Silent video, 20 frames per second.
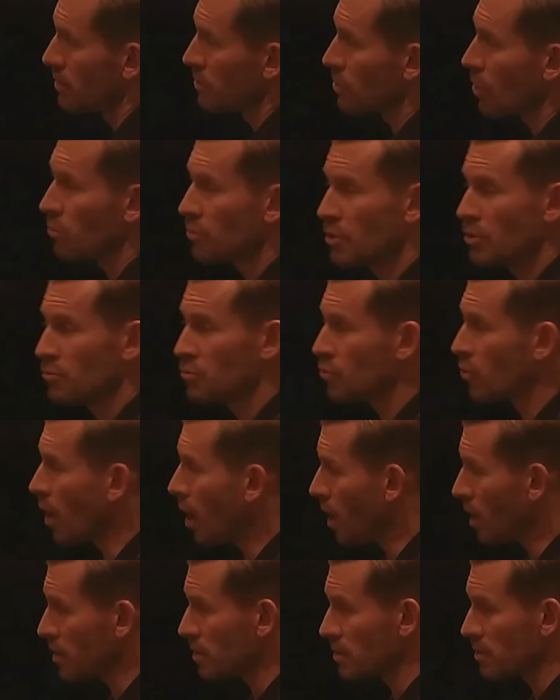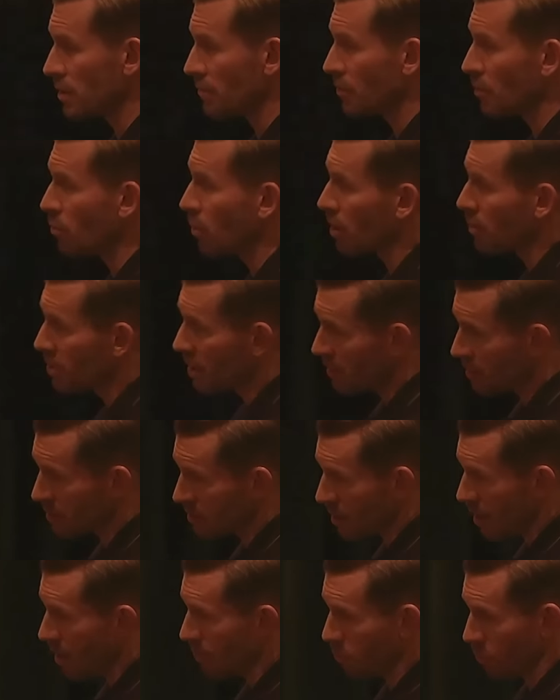Don't do drugs if you want to be in the
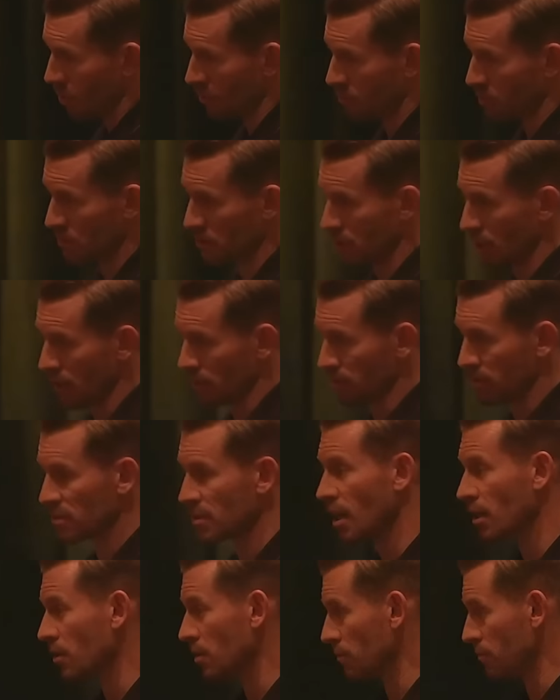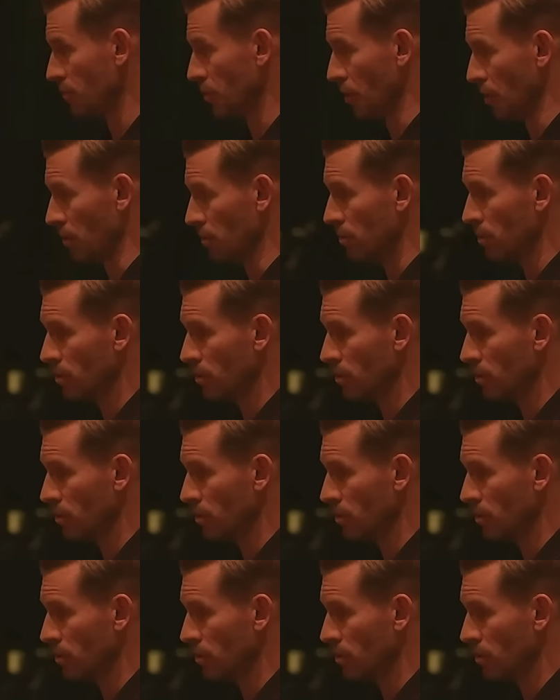top one percent. It's not good for you.